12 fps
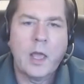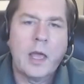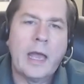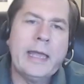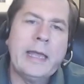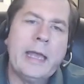
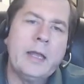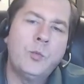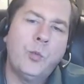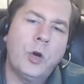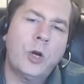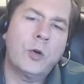And
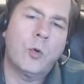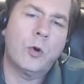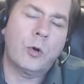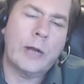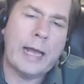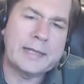word
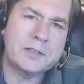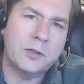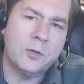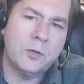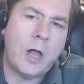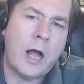order has a
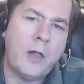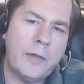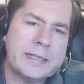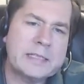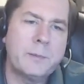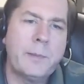lot
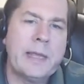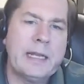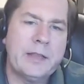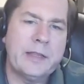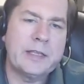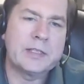less
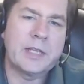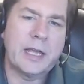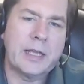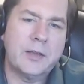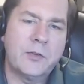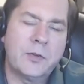meaning these
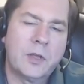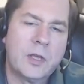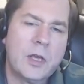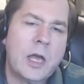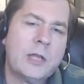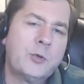days.
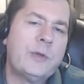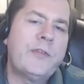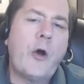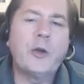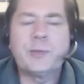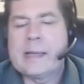So we've
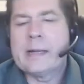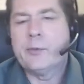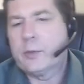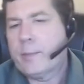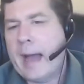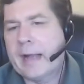always been able
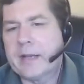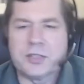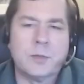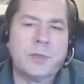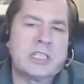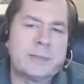to match
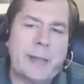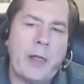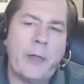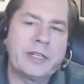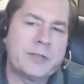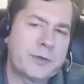to
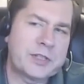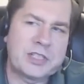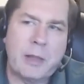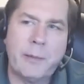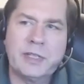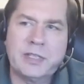misspelling, different
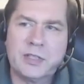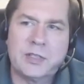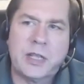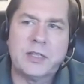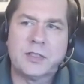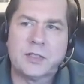stemmings,
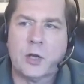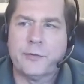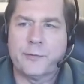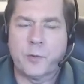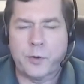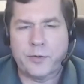and so
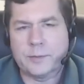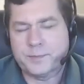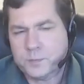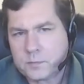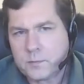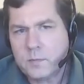forth.
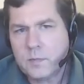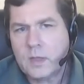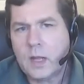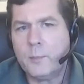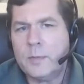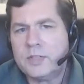
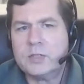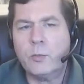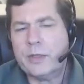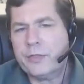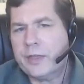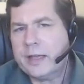But so when
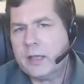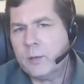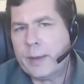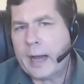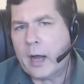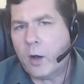we think
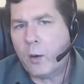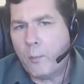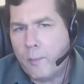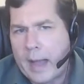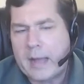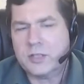about
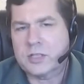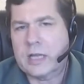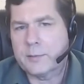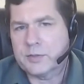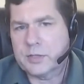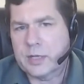match
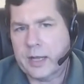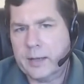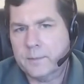types today,